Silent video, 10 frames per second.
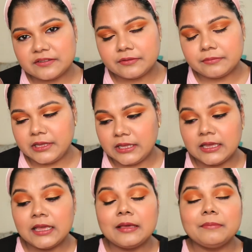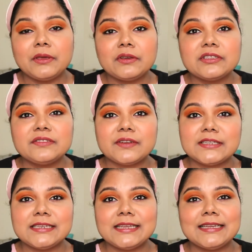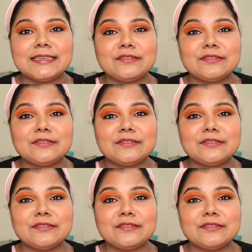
it for me, because firstly, it